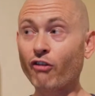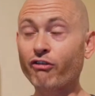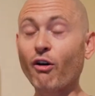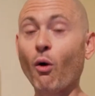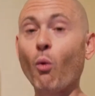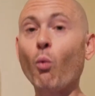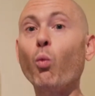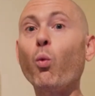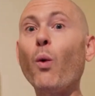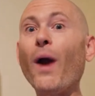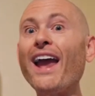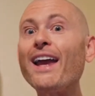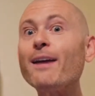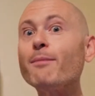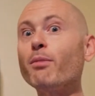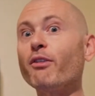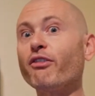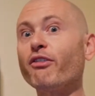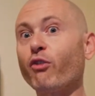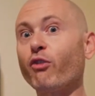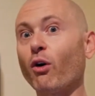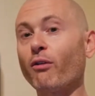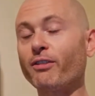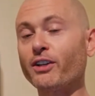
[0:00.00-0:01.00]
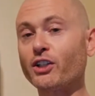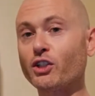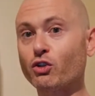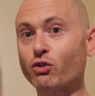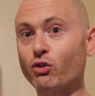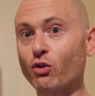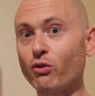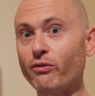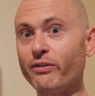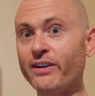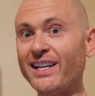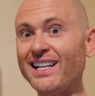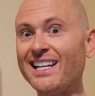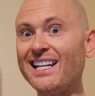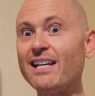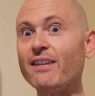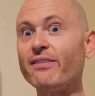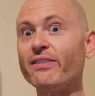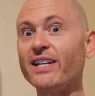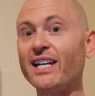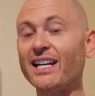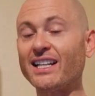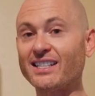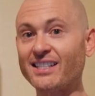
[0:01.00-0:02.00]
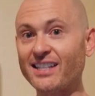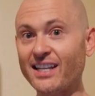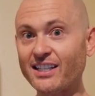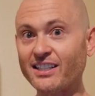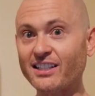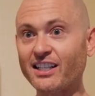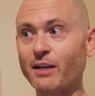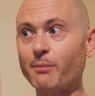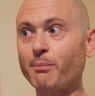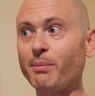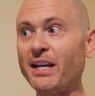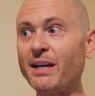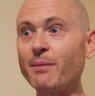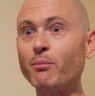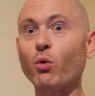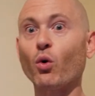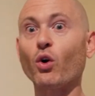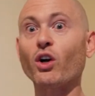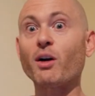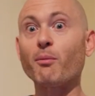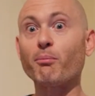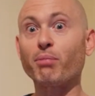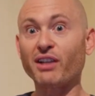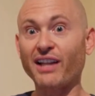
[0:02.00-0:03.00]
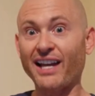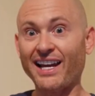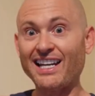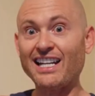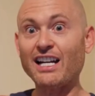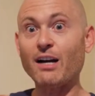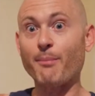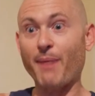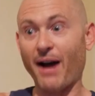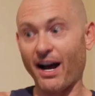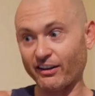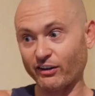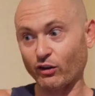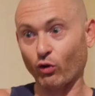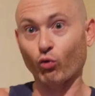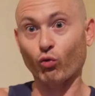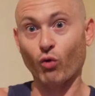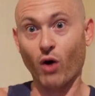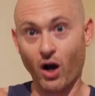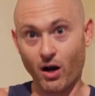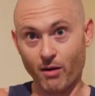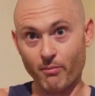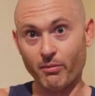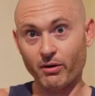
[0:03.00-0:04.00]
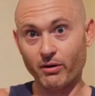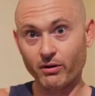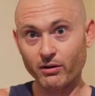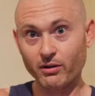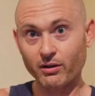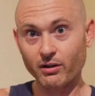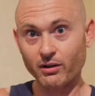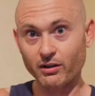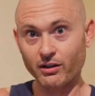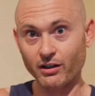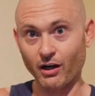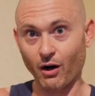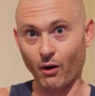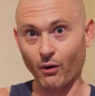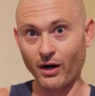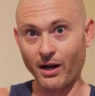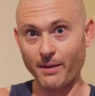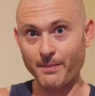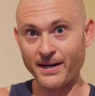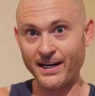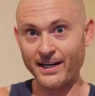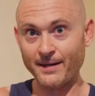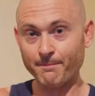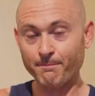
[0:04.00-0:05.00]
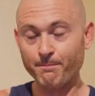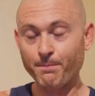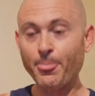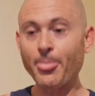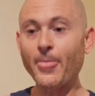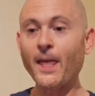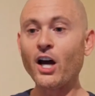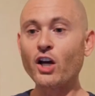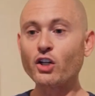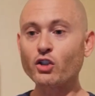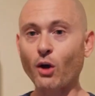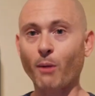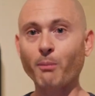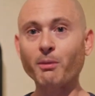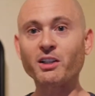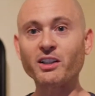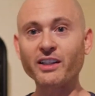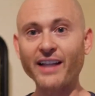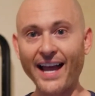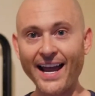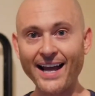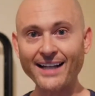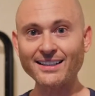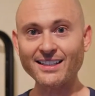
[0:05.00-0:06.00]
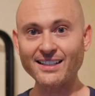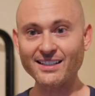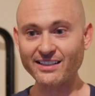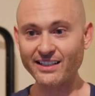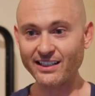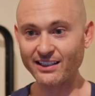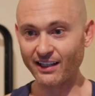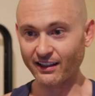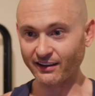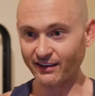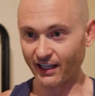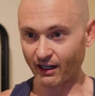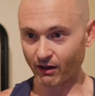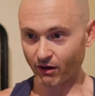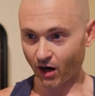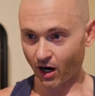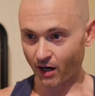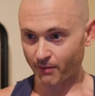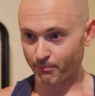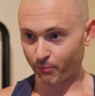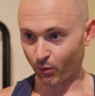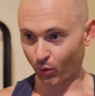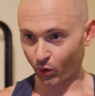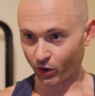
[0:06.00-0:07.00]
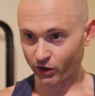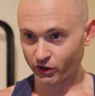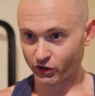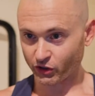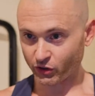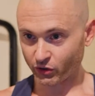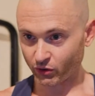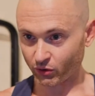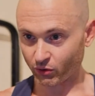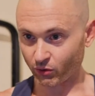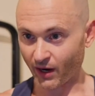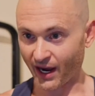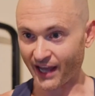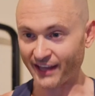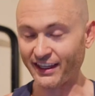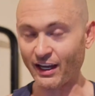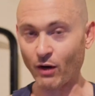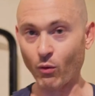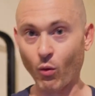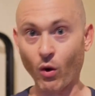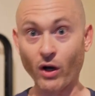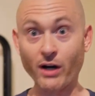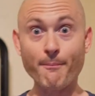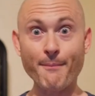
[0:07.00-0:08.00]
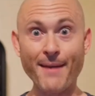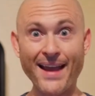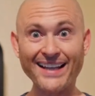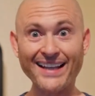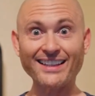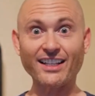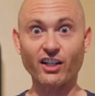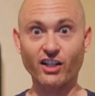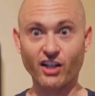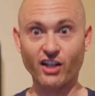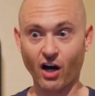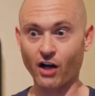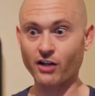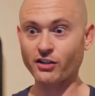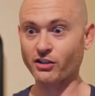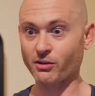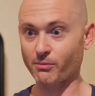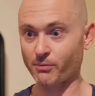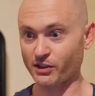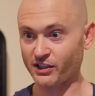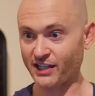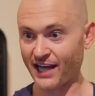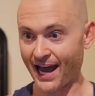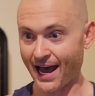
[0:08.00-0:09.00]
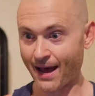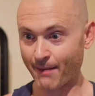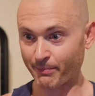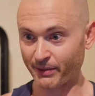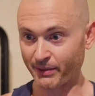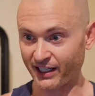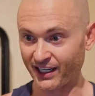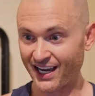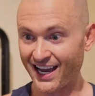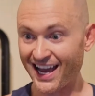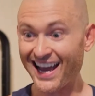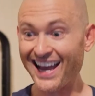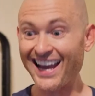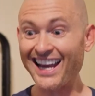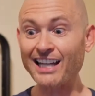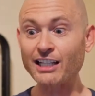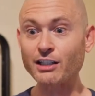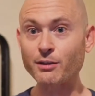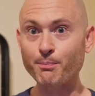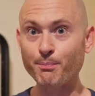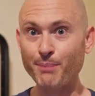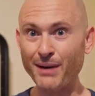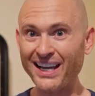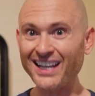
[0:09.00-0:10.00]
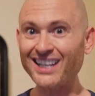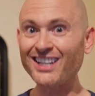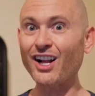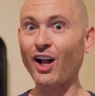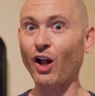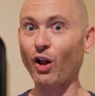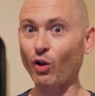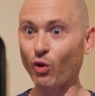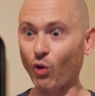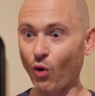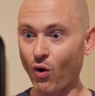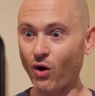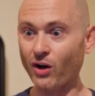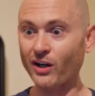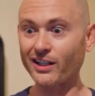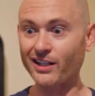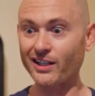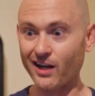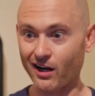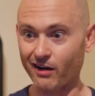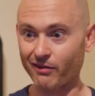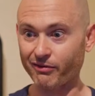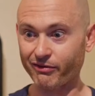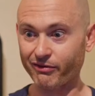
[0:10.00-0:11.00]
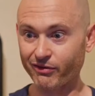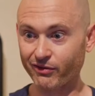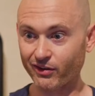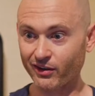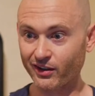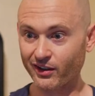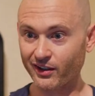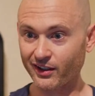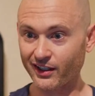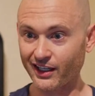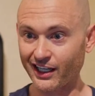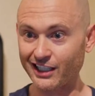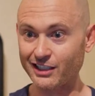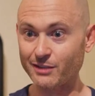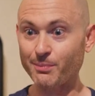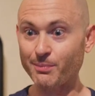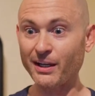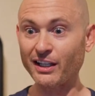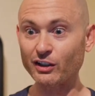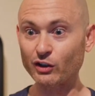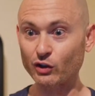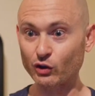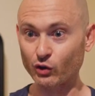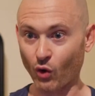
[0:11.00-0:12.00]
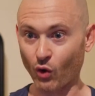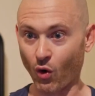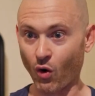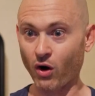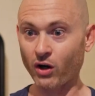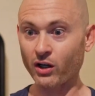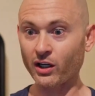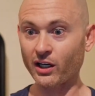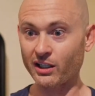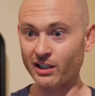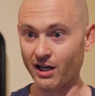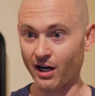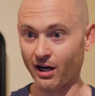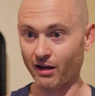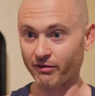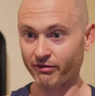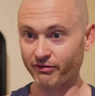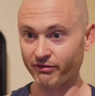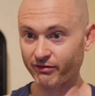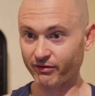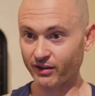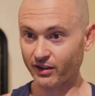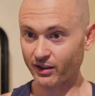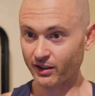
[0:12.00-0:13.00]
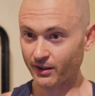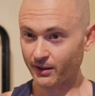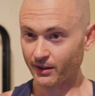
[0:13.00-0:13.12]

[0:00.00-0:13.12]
From way before Vitruvian even existed, people were complaining about the rub. You know what I mean? So I'm glad to see that they're on board too, and they want to make their customers happy. It's been long enough. It's been long enough.